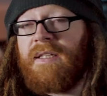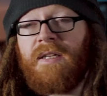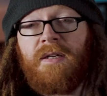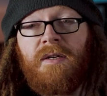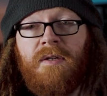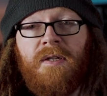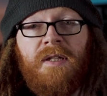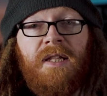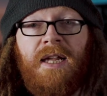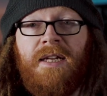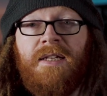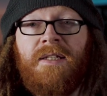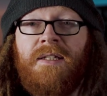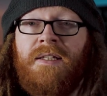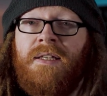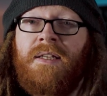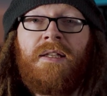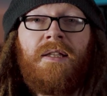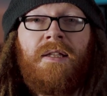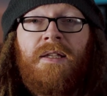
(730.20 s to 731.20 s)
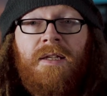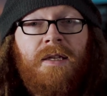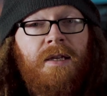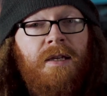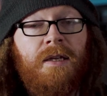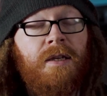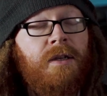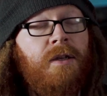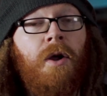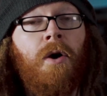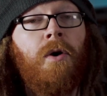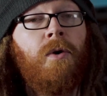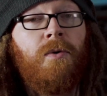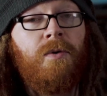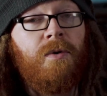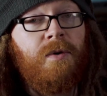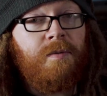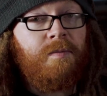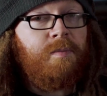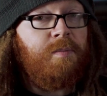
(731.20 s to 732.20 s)
Is it a good lens?
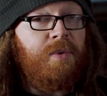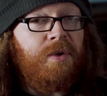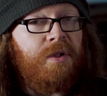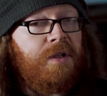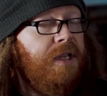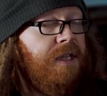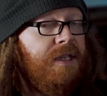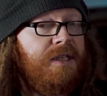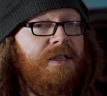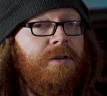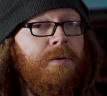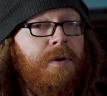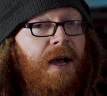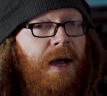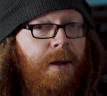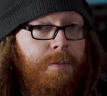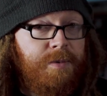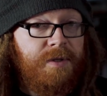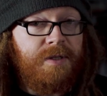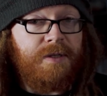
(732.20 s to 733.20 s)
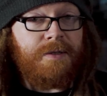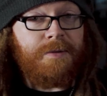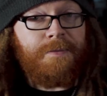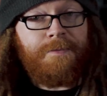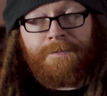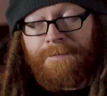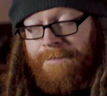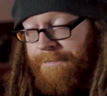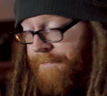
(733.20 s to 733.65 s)
No, but let's see what happens.